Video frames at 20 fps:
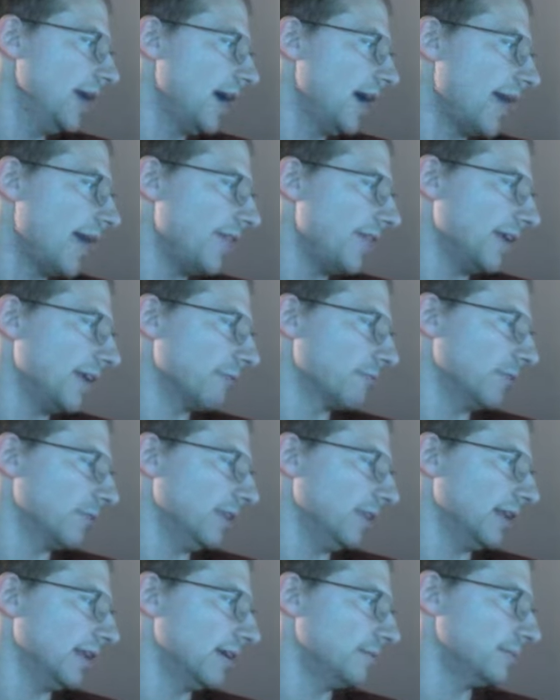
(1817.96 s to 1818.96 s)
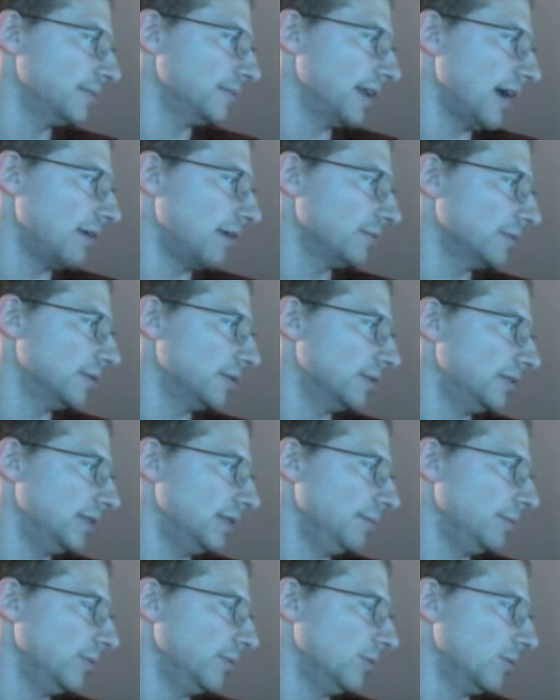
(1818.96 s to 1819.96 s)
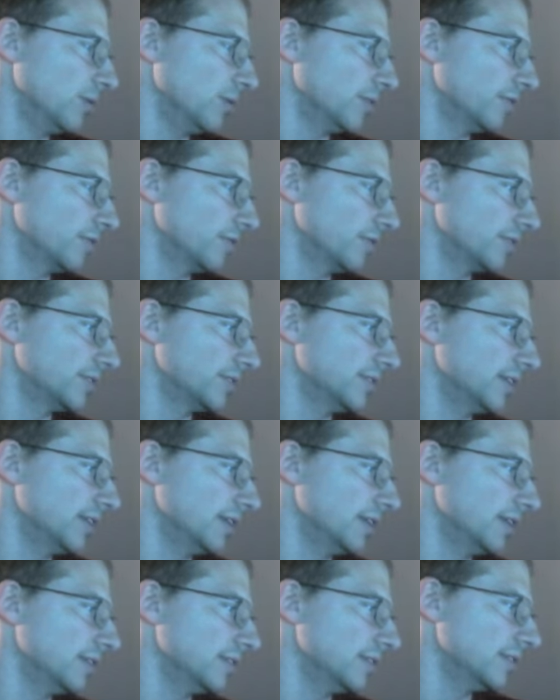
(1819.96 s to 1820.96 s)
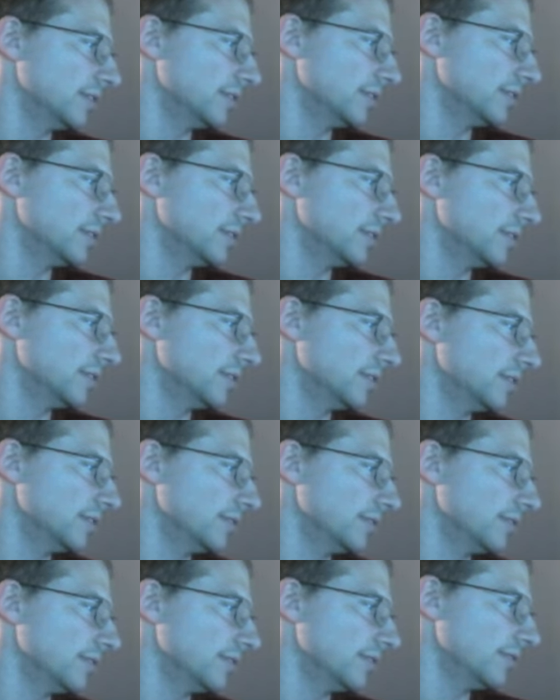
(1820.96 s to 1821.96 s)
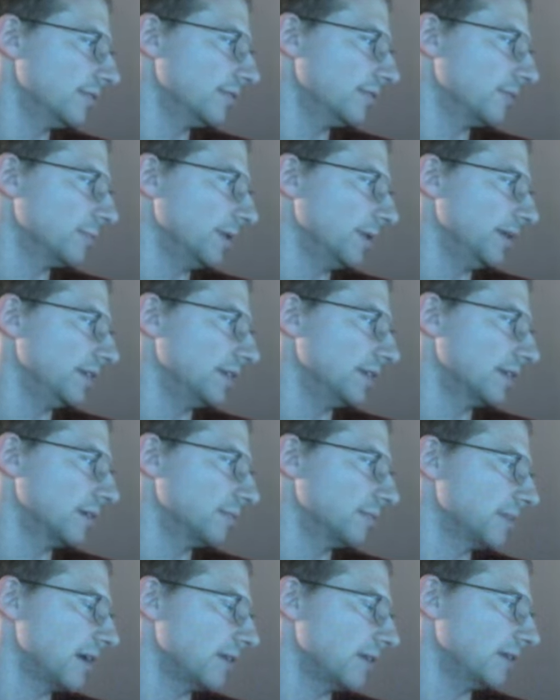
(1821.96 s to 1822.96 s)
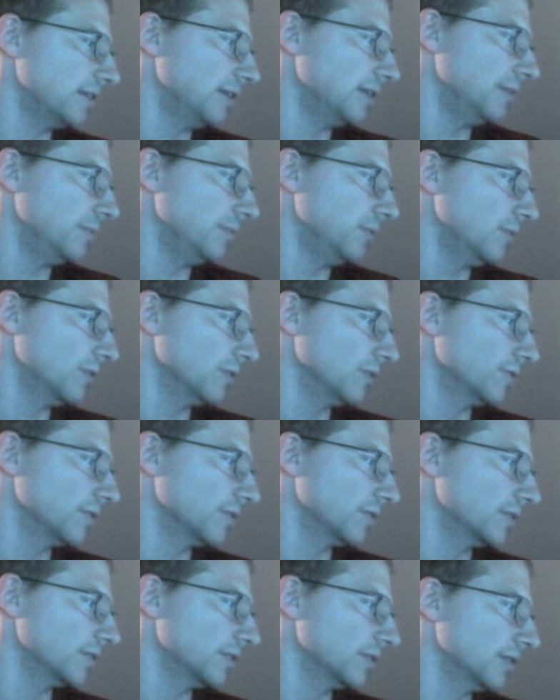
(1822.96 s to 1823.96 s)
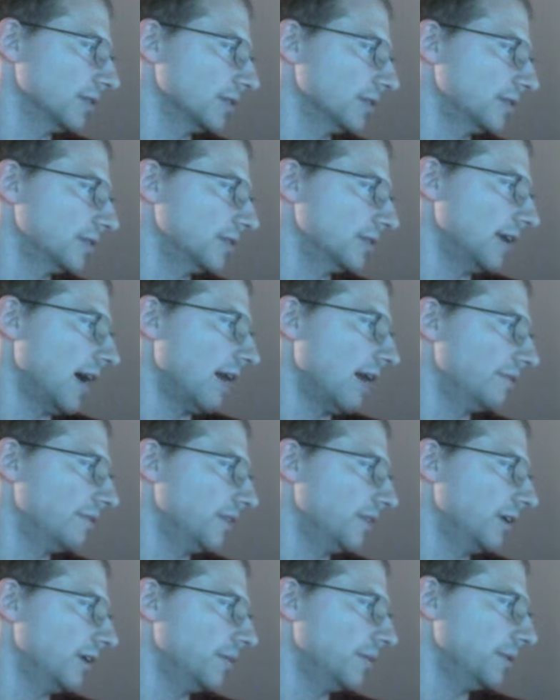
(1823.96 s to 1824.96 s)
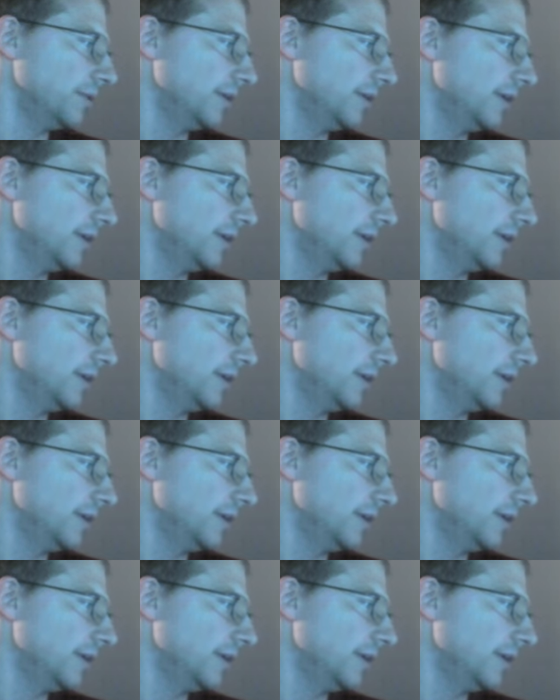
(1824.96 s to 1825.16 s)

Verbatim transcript: I think it really comes down to De Minaur versus. For me, it comes down to De Minaur versus Tiafoe.